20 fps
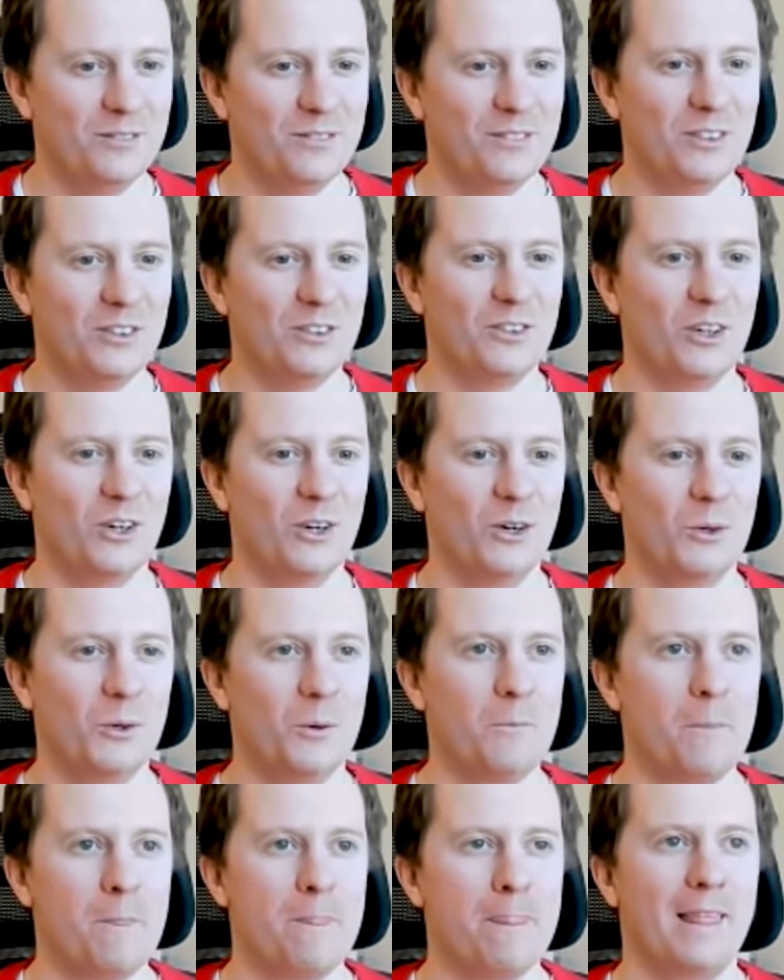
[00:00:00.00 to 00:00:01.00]

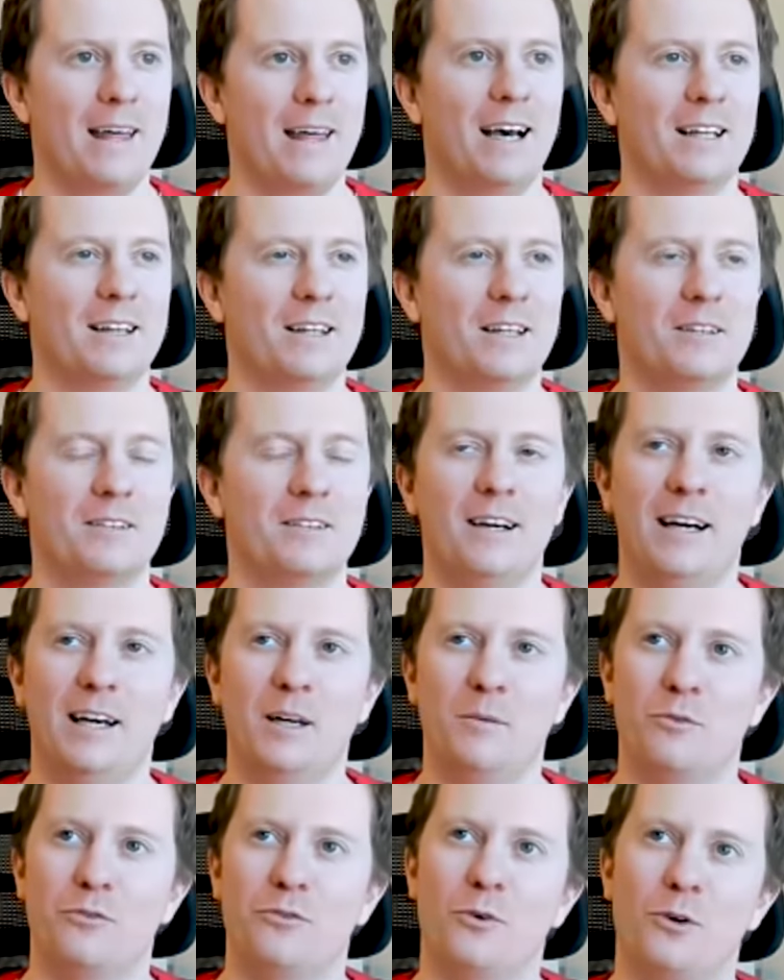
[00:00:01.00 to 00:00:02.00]
So at the
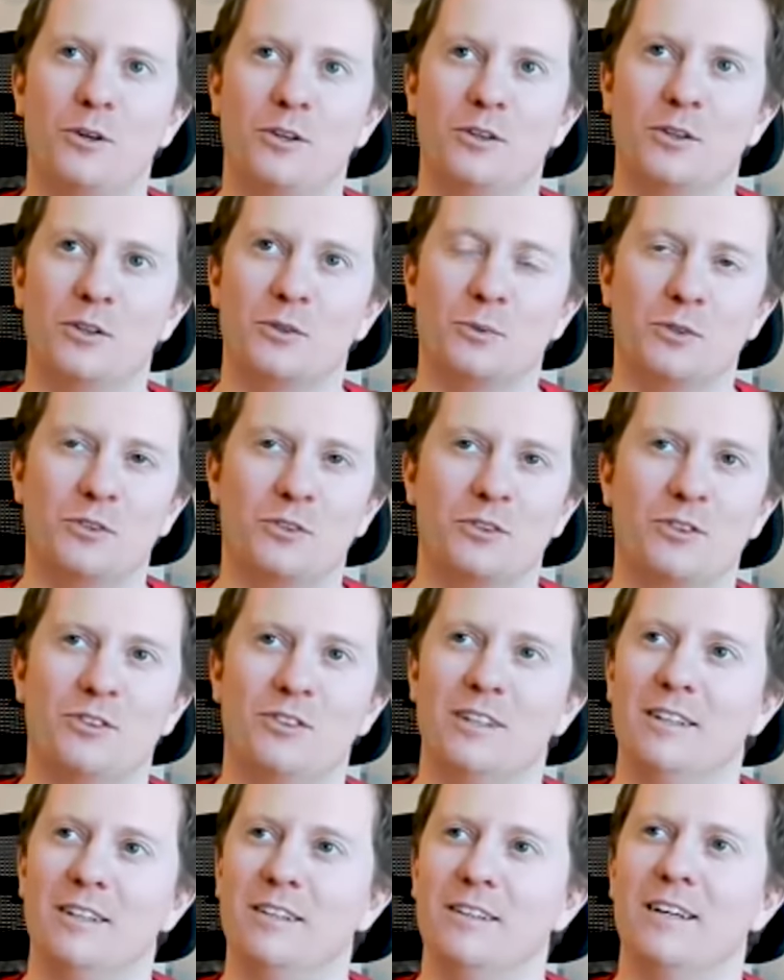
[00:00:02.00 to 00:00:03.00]
time, Fortnox was
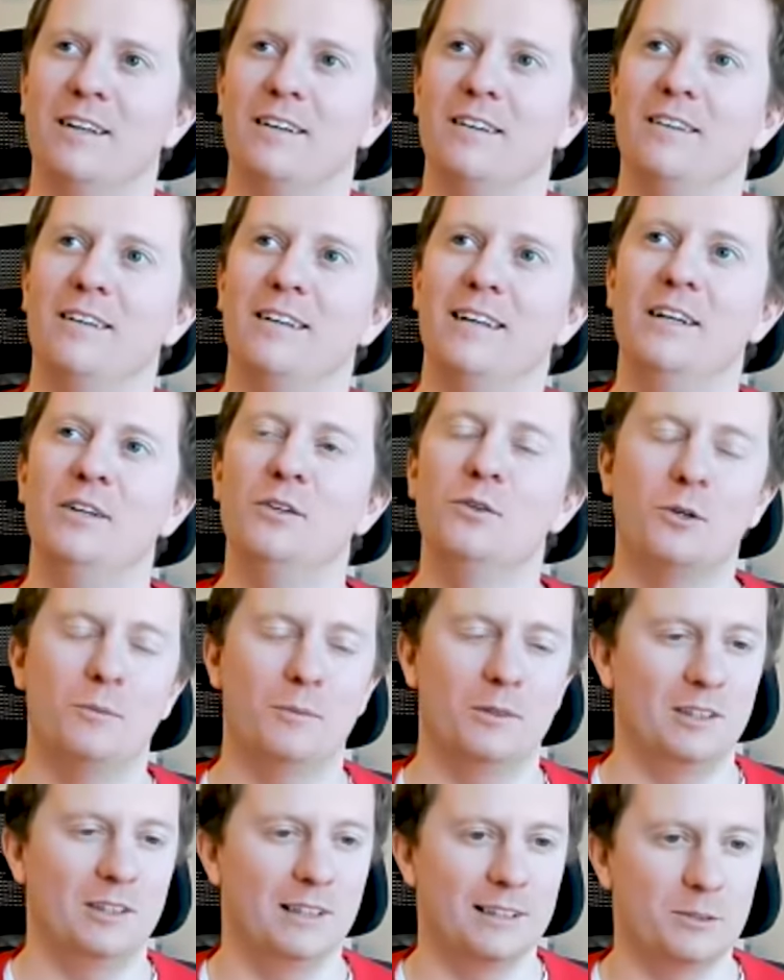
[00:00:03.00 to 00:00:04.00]
considered
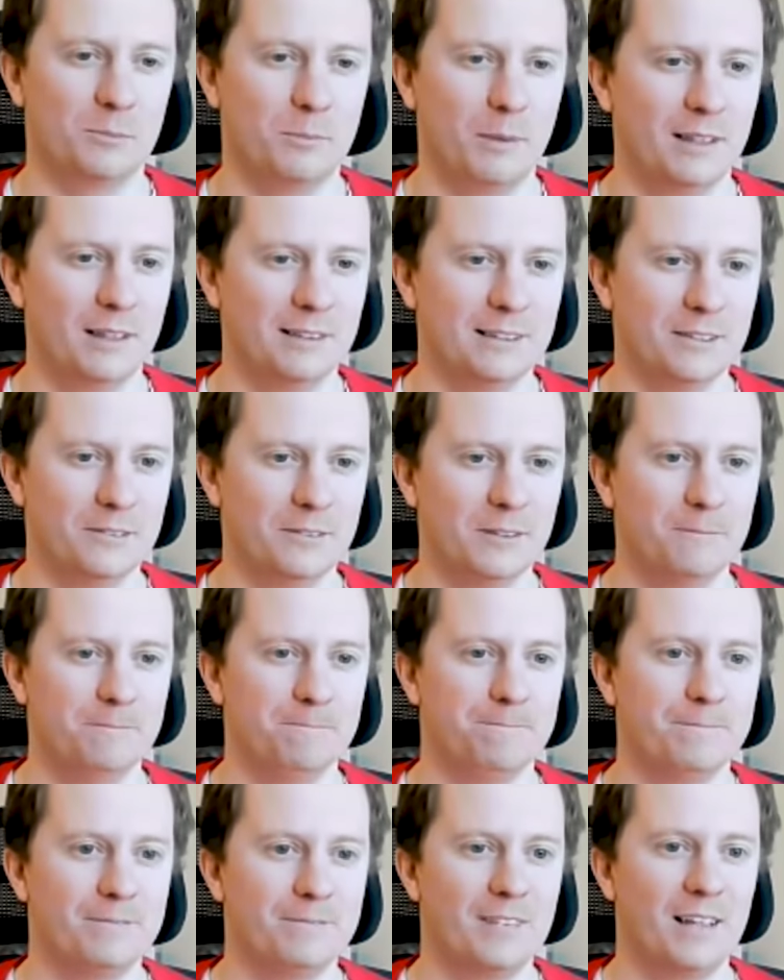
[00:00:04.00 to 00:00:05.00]
enormously expensive,
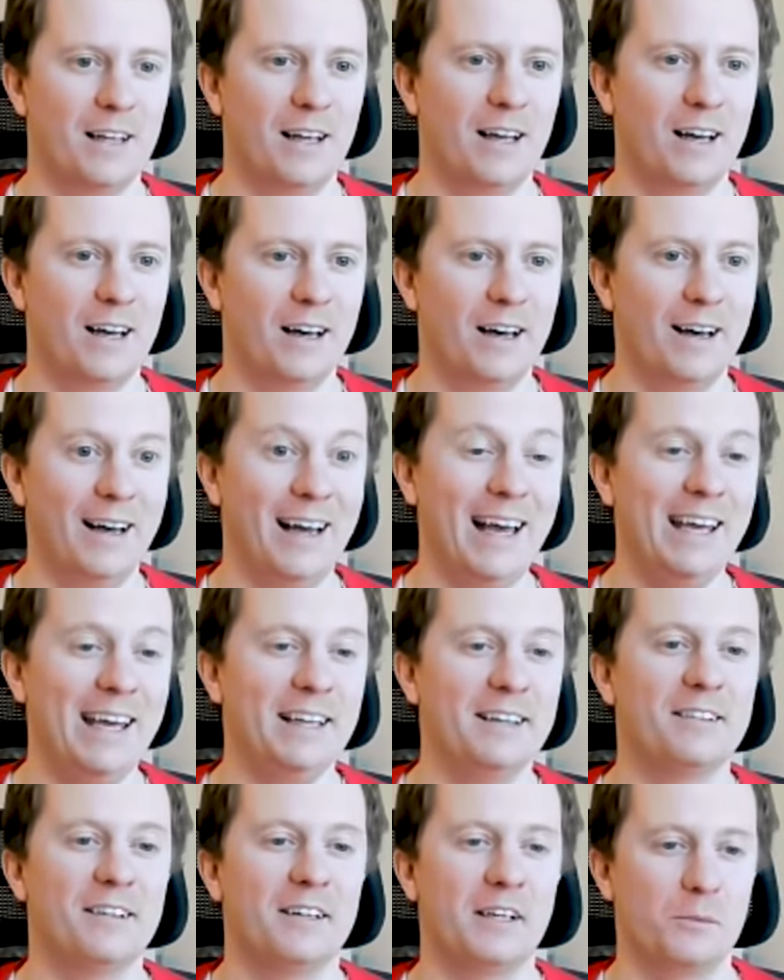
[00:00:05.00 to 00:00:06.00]
uh, eight
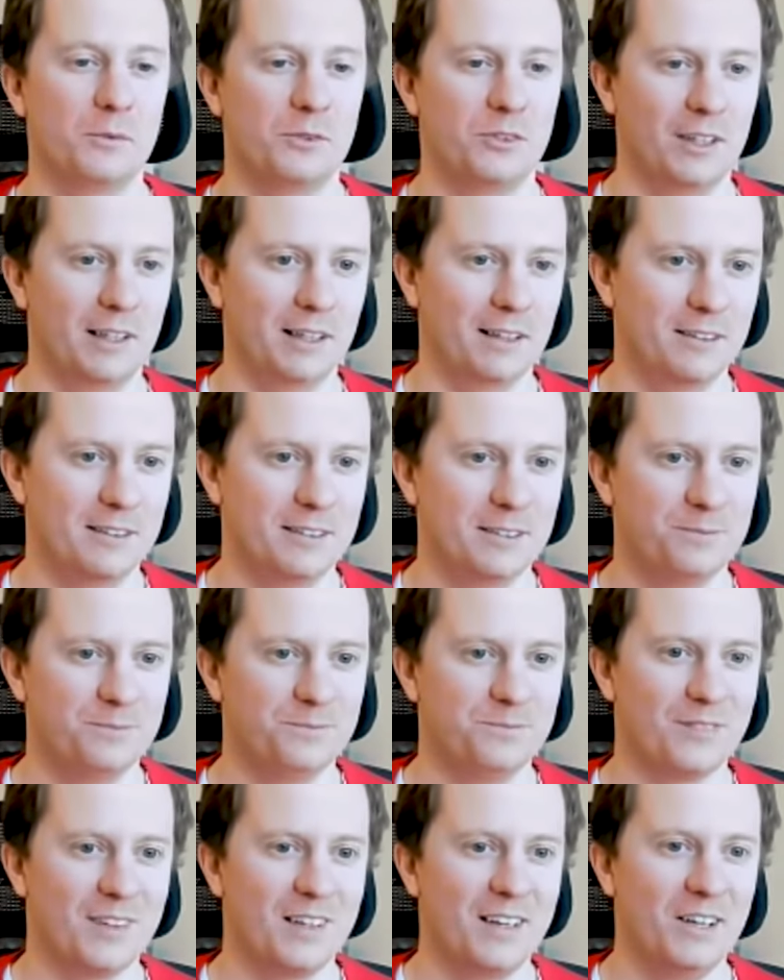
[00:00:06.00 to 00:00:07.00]
times sales.
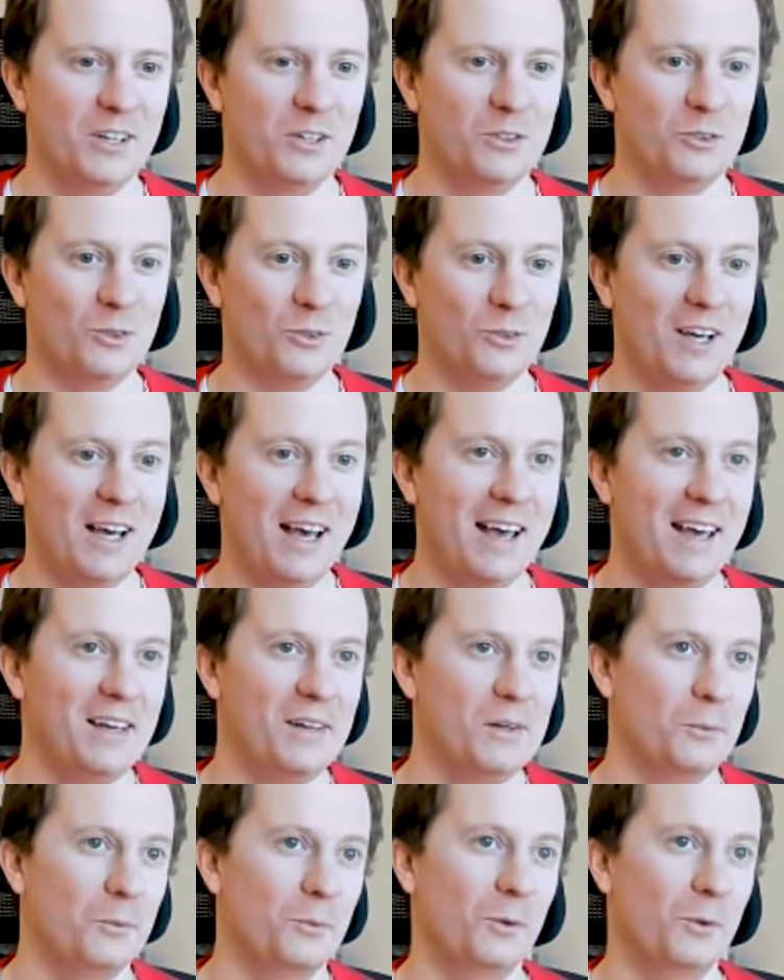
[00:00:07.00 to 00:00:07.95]
Today, we